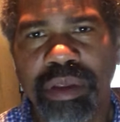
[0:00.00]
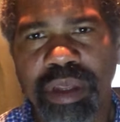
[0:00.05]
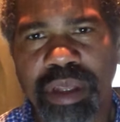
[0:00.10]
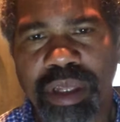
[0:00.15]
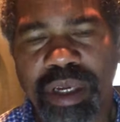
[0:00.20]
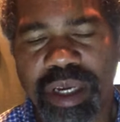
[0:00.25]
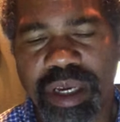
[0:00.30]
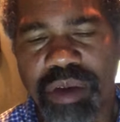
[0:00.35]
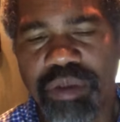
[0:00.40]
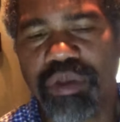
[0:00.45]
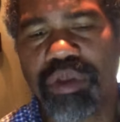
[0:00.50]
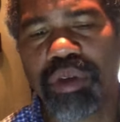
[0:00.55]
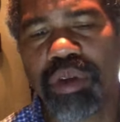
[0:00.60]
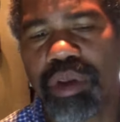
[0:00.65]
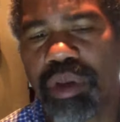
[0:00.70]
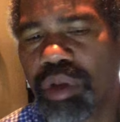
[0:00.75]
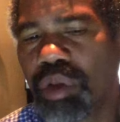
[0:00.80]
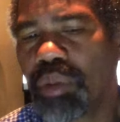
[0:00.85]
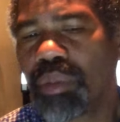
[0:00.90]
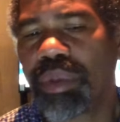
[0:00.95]
then it gives you a
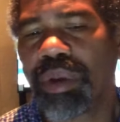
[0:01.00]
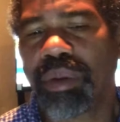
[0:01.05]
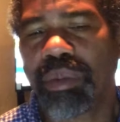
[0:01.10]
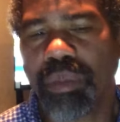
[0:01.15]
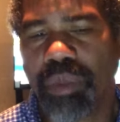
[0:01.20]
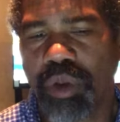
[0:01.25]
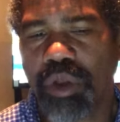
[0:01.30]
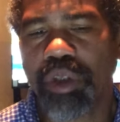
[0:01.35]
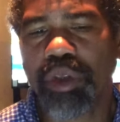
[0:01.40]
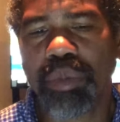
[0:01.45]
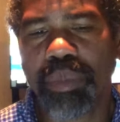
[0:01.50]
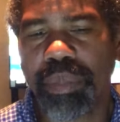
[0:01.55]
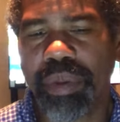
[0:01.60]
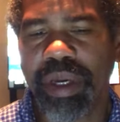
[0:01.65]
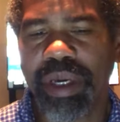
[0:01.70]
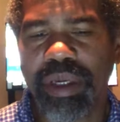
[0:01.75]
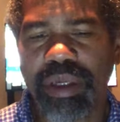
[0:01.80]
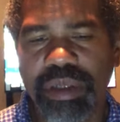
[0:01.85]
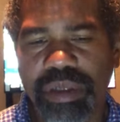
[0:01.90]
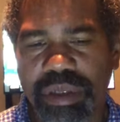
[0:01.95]
little bit more
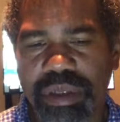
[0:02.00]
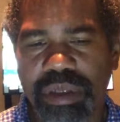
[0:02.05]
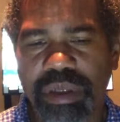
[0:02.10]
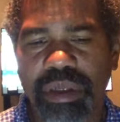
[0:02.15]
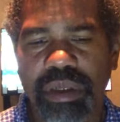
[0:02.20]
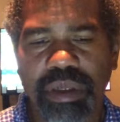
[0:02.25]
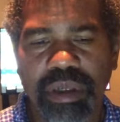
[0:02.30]
space